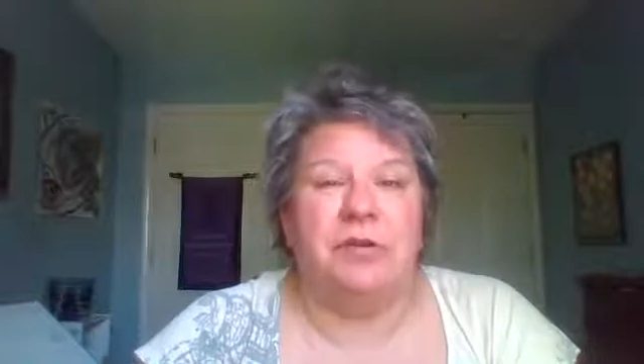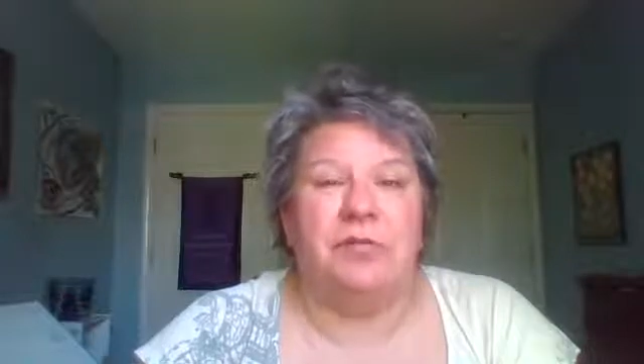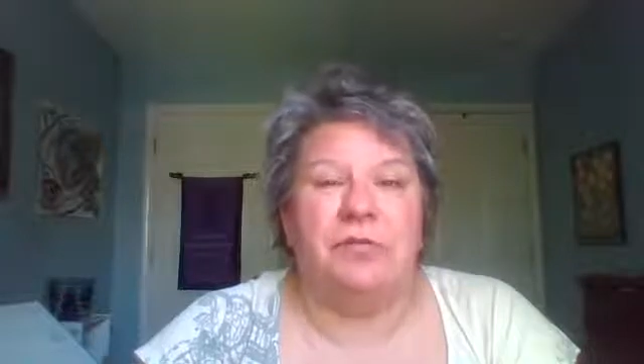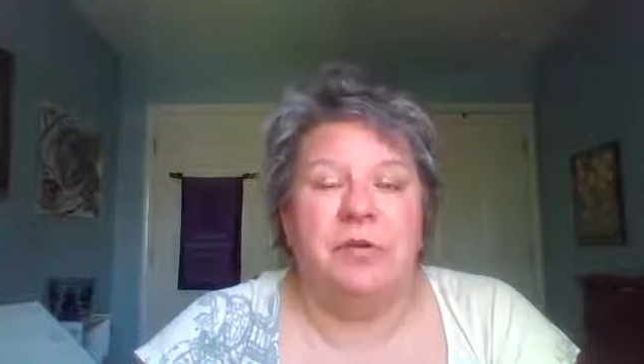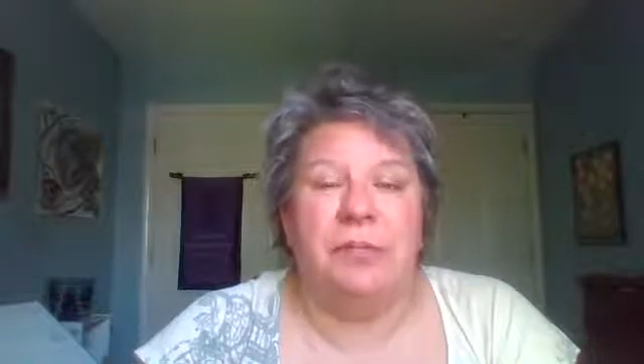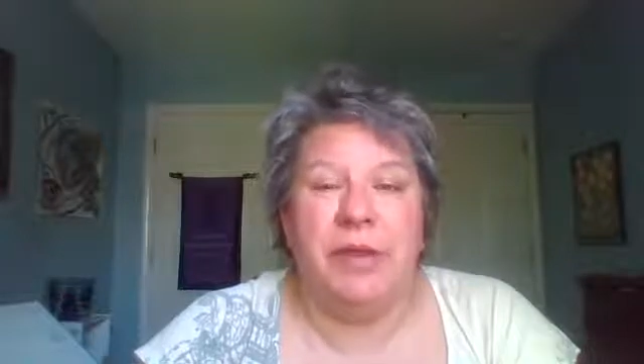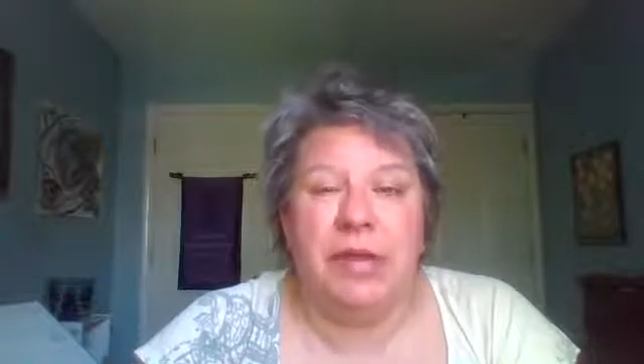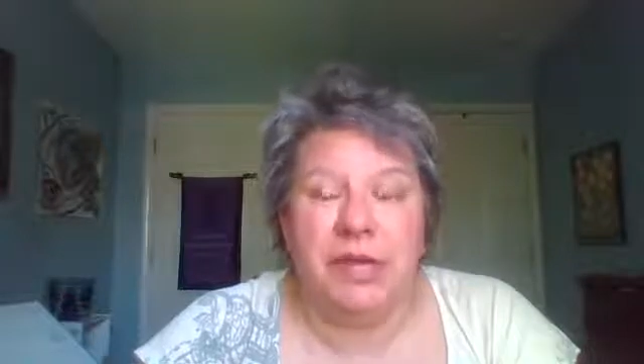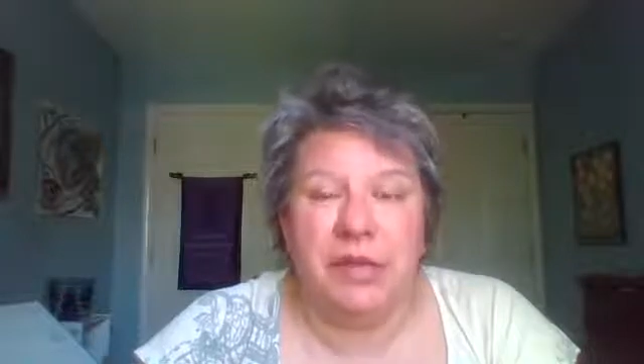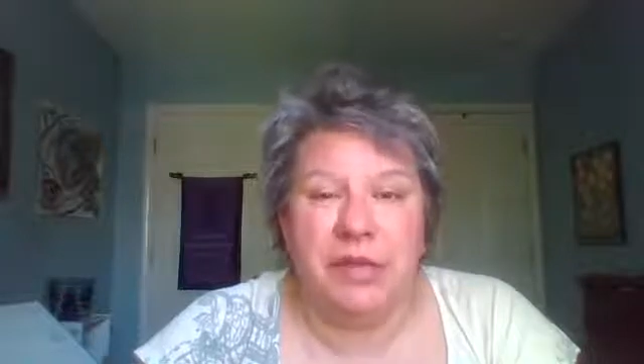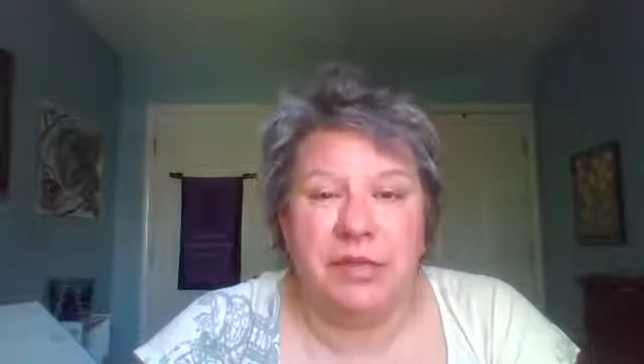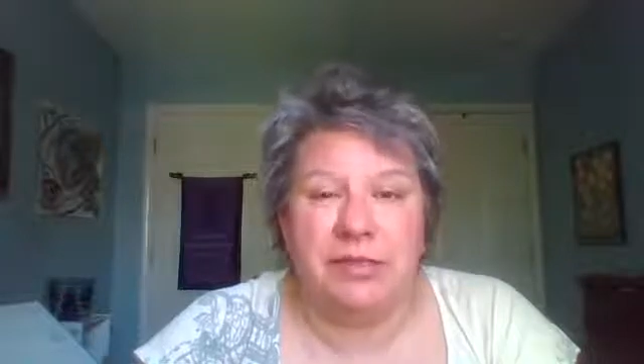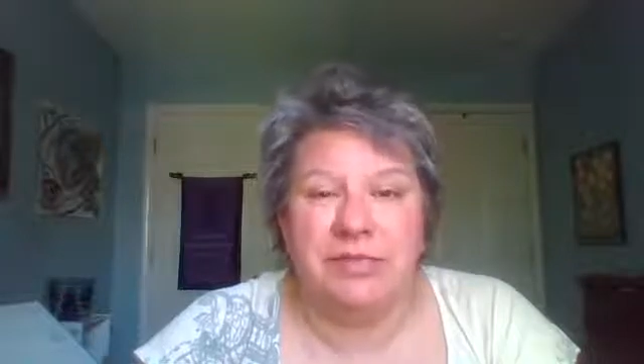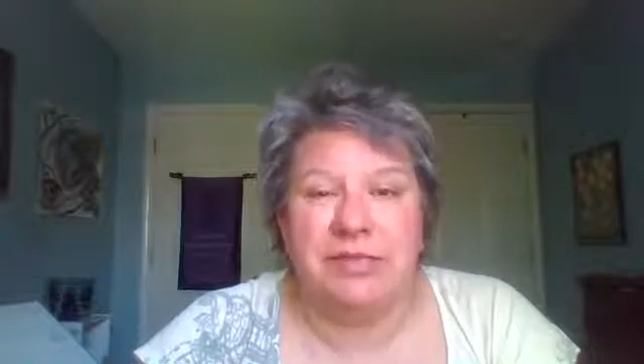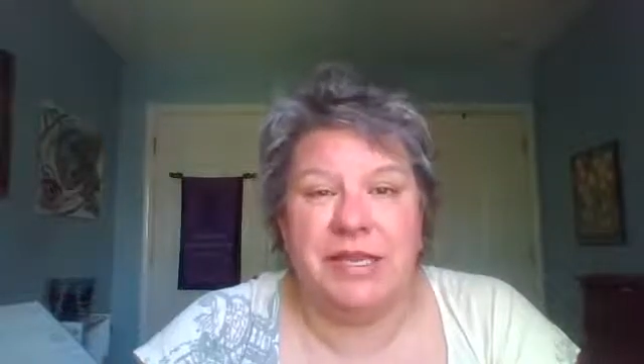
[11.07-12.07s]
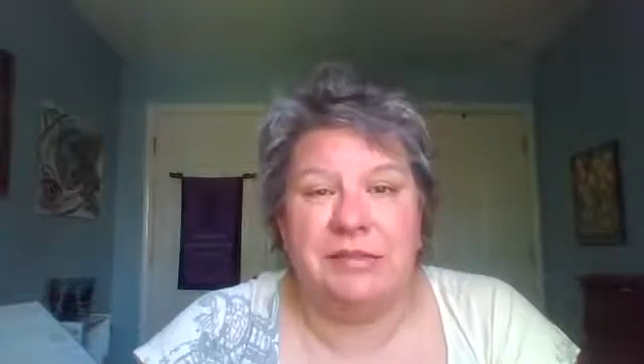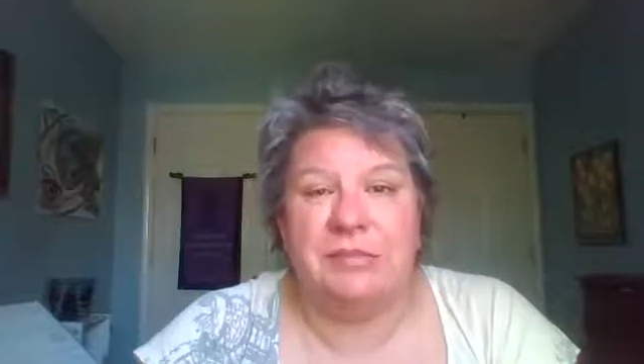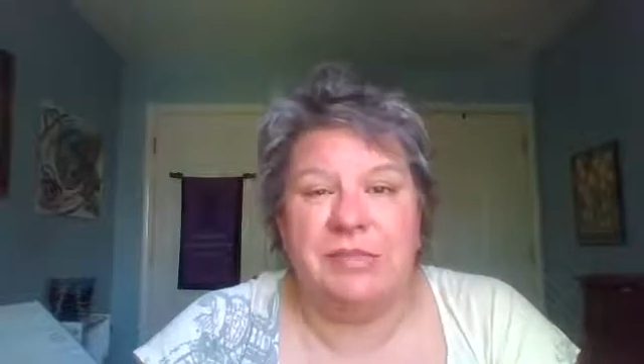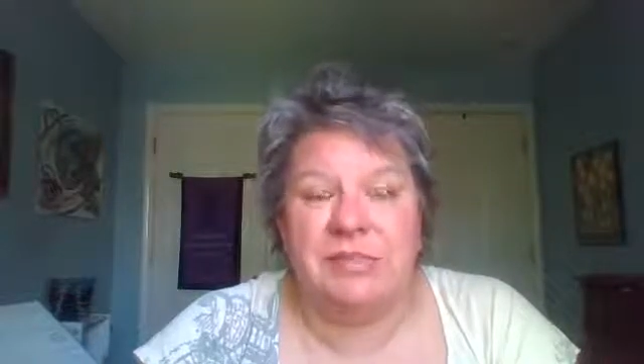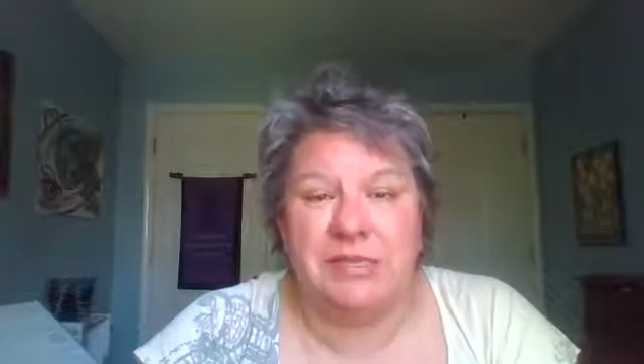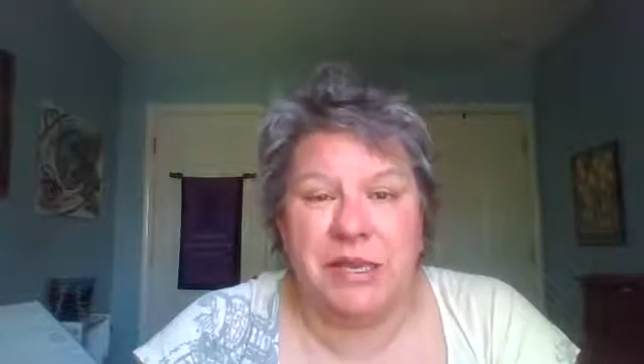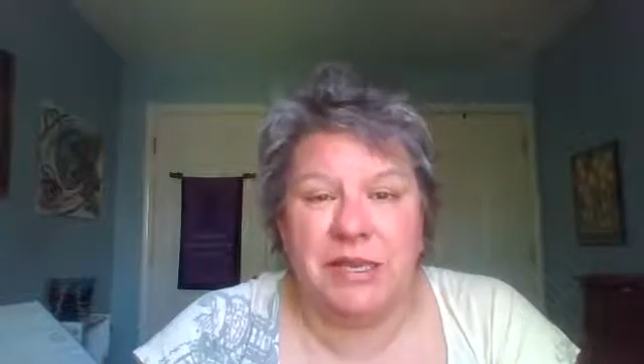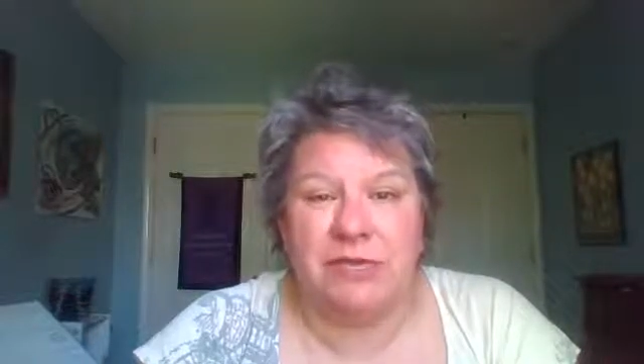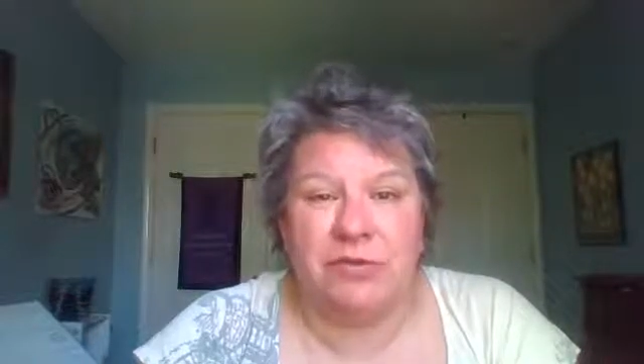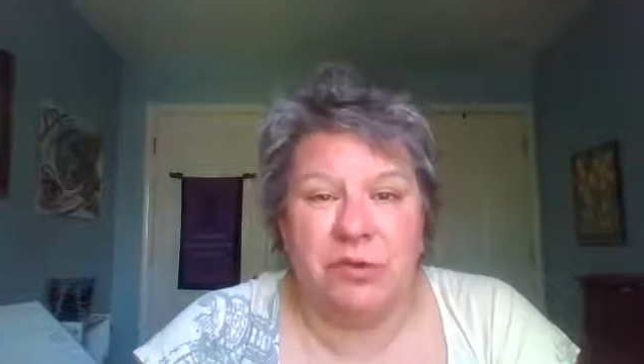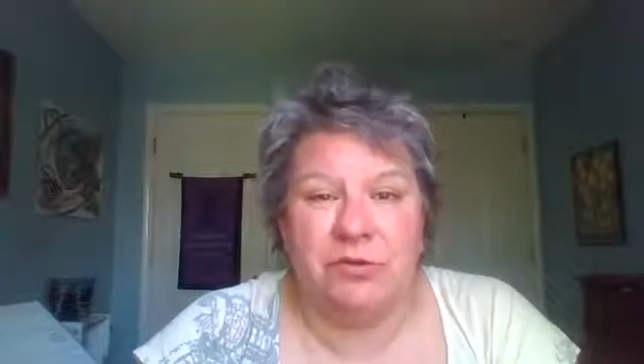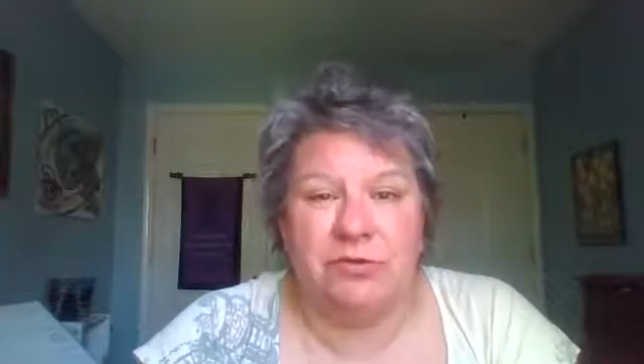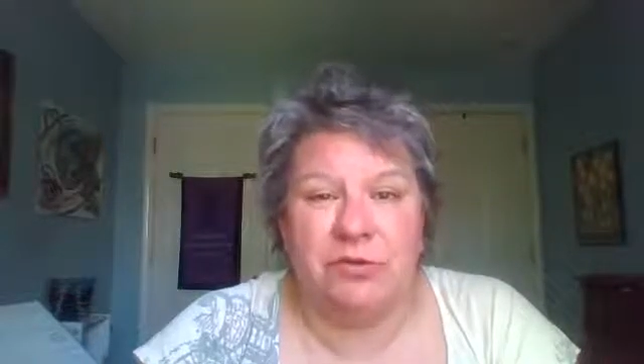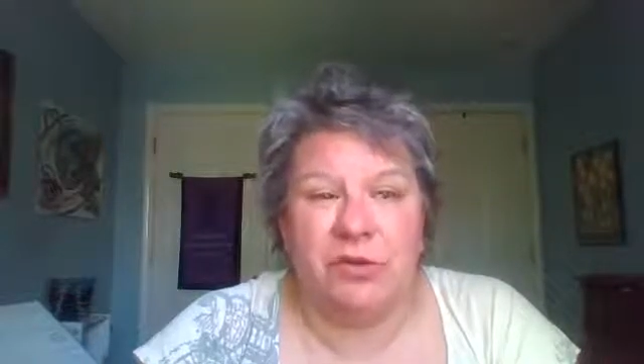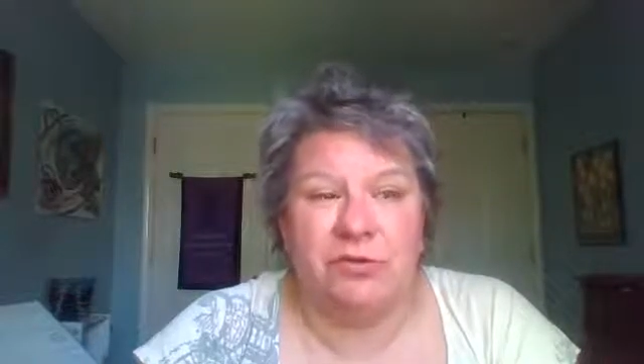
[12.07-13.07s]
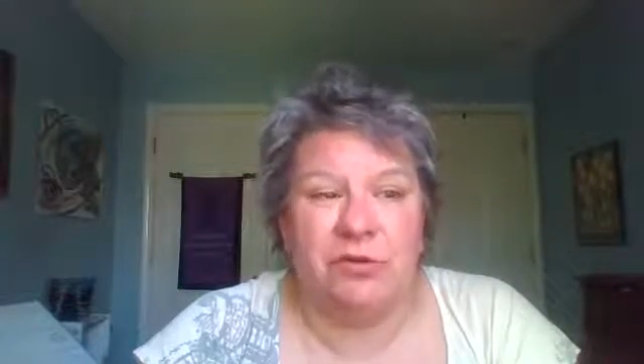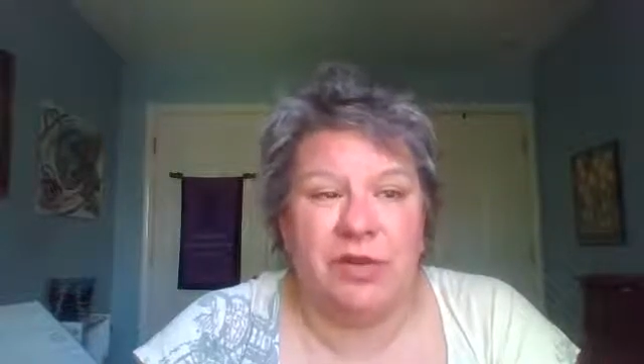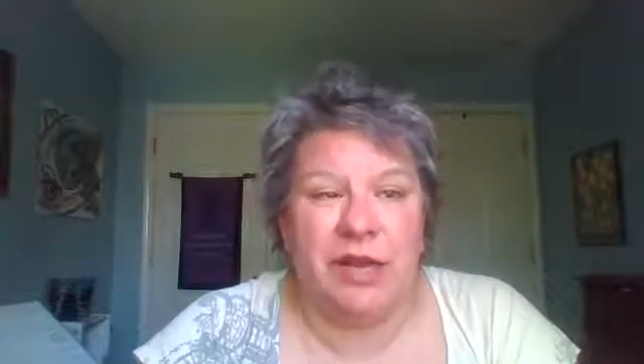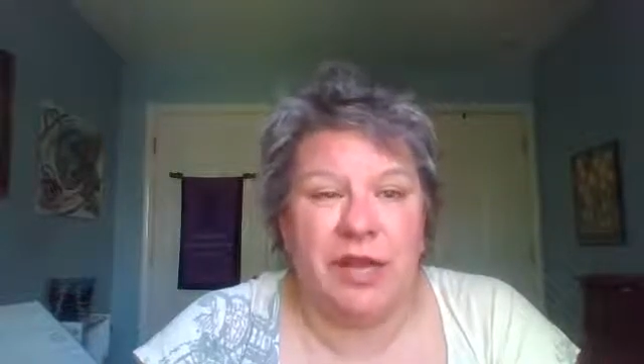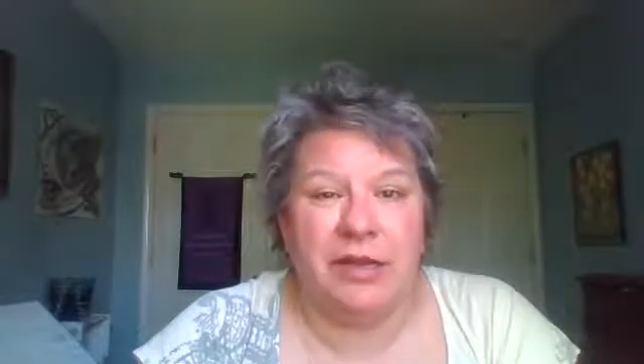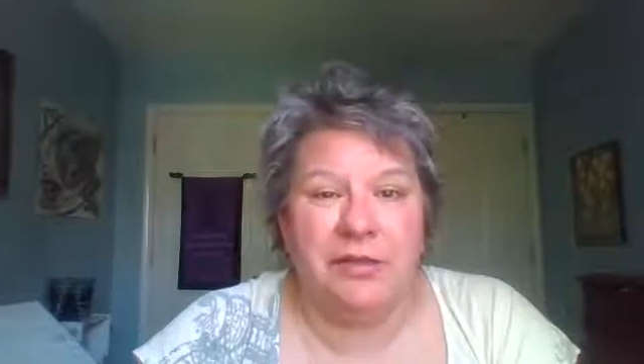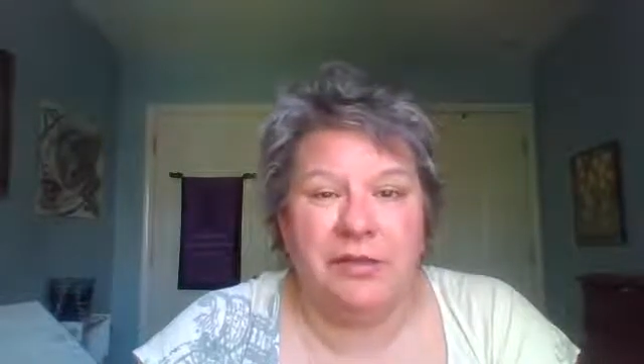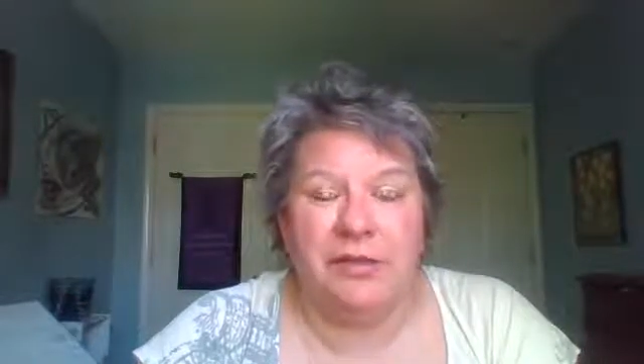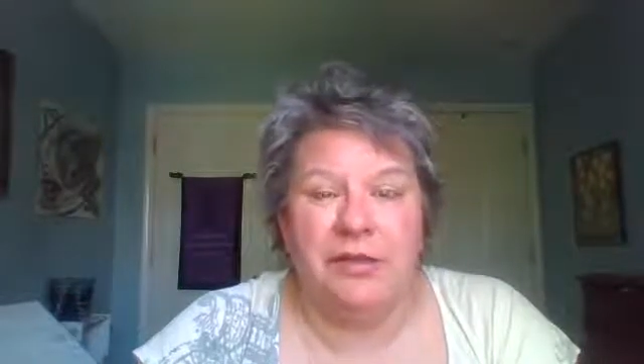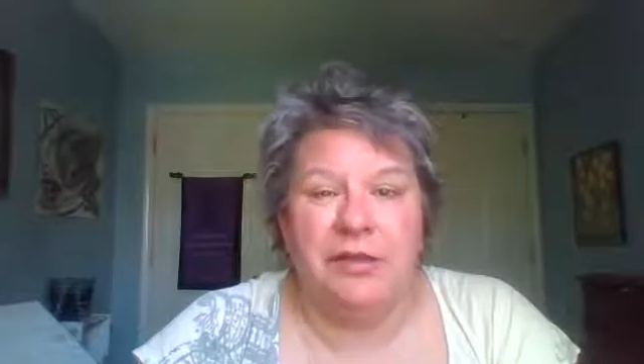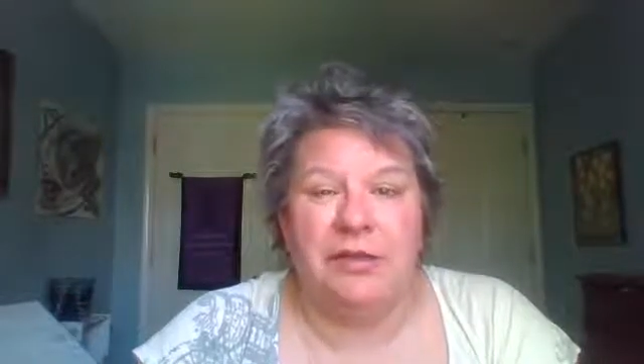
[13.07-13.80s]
repeating the same mistakes over and over again,